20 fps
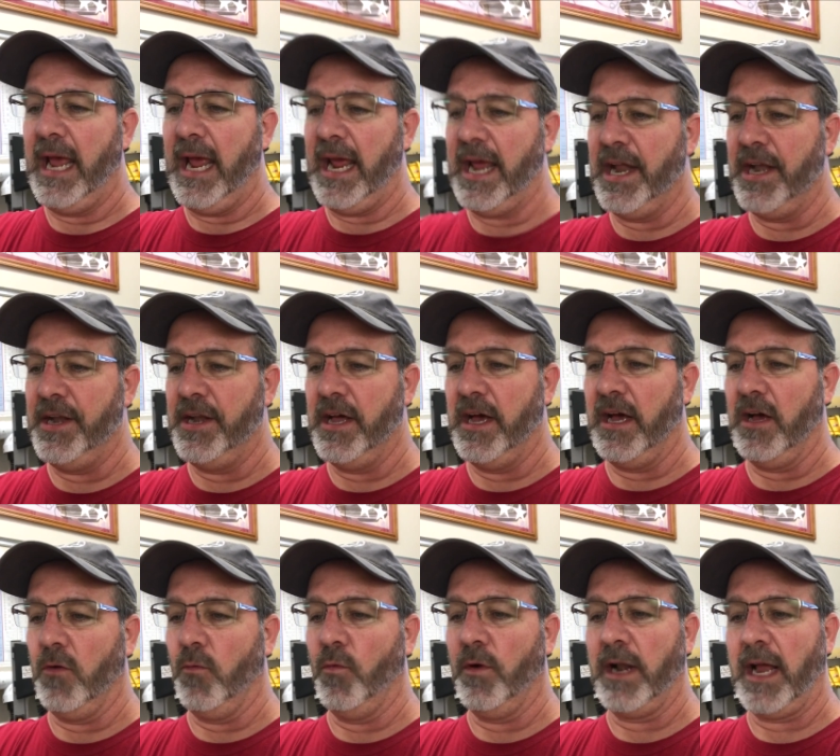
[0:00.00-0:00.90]
and
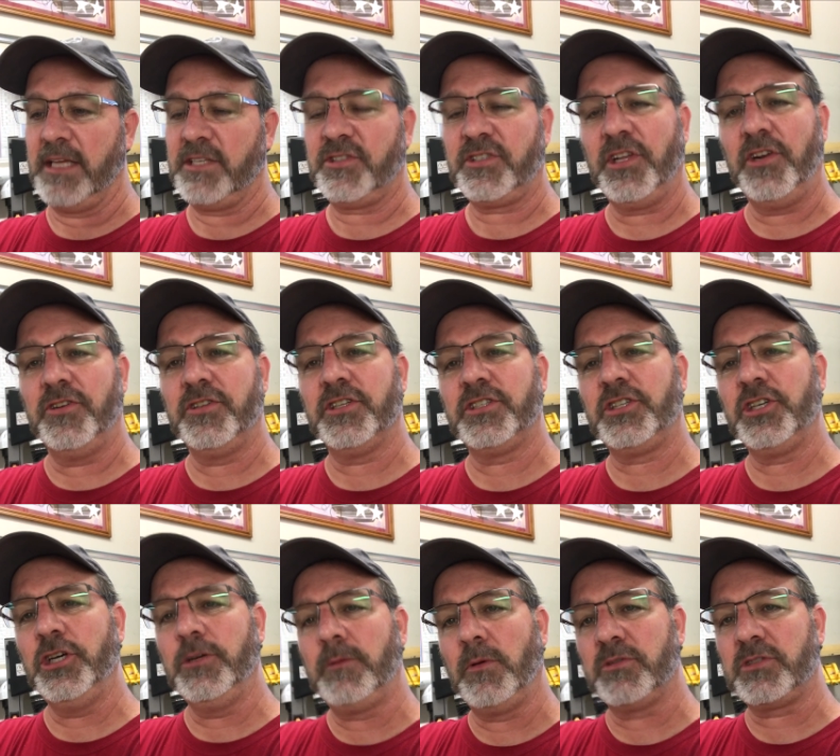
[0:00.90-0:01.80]
when I centered the
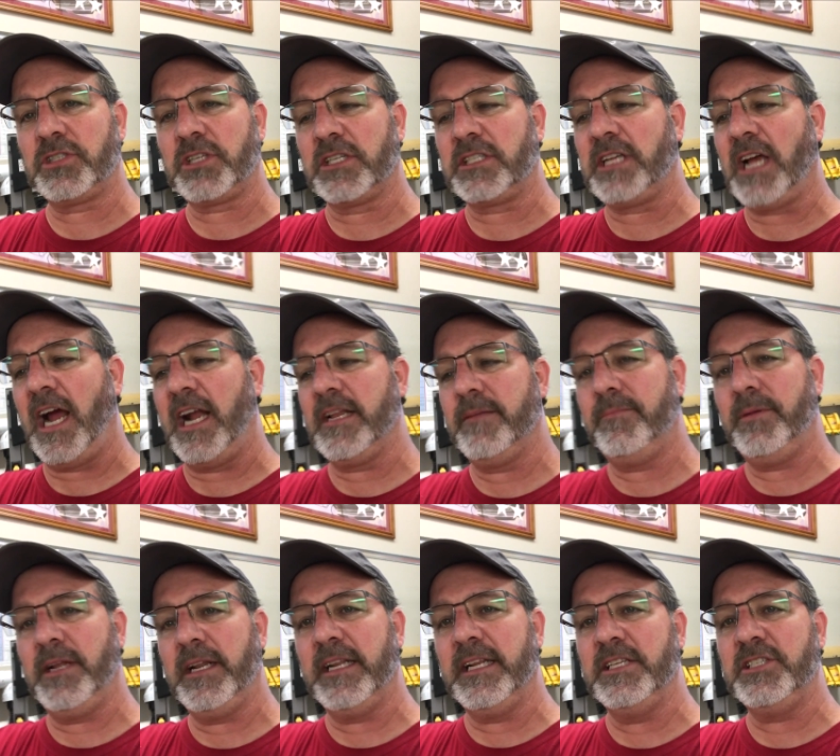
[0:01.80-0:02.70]
tube, there was just a tiny
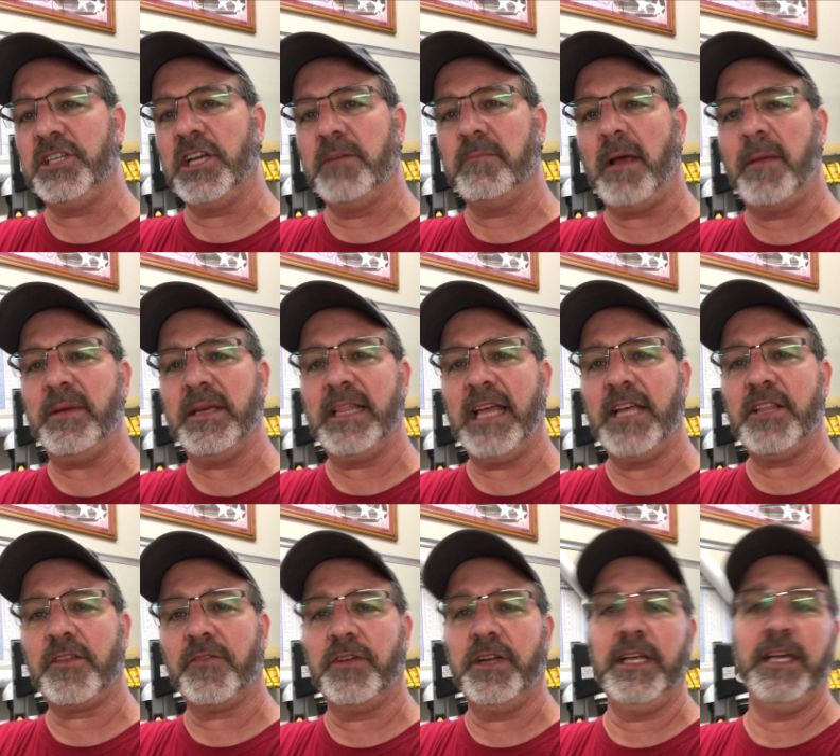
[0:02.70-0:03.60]
bit at each end, maybe
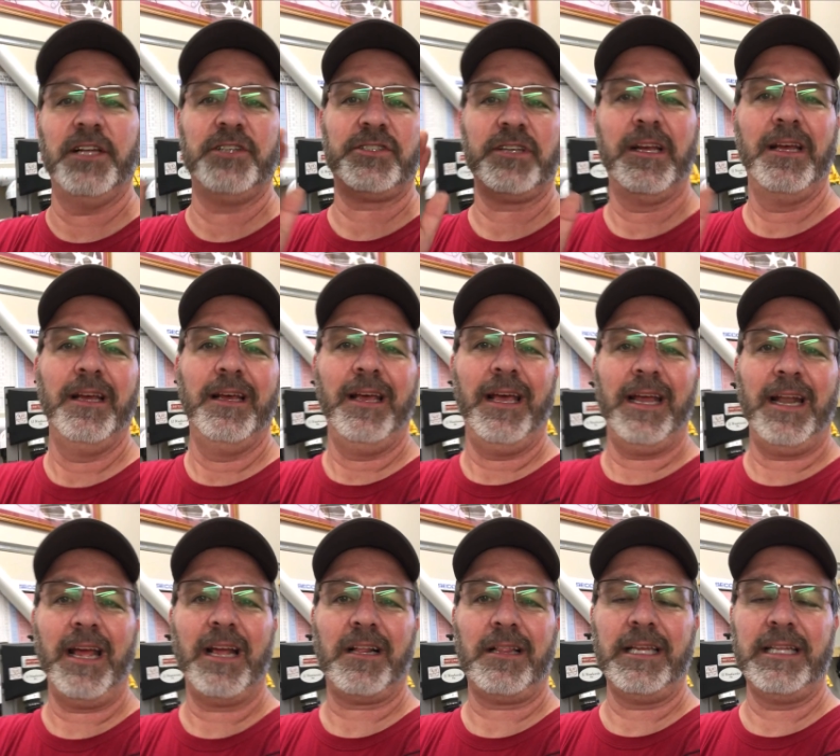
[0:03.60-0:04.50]
1/8 of an inch,
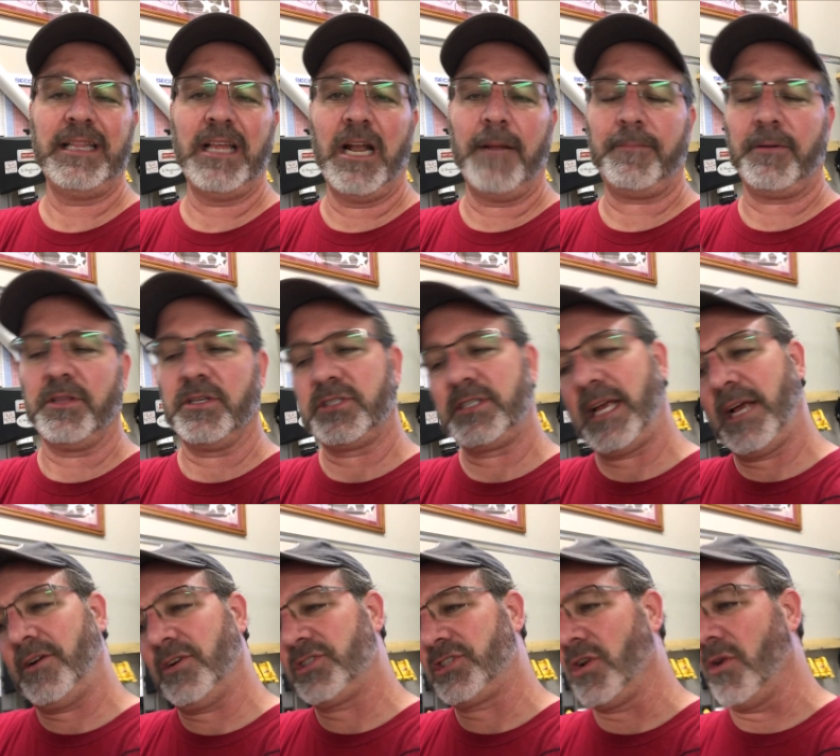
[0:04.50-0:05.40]
and I cleaned that up on the sander.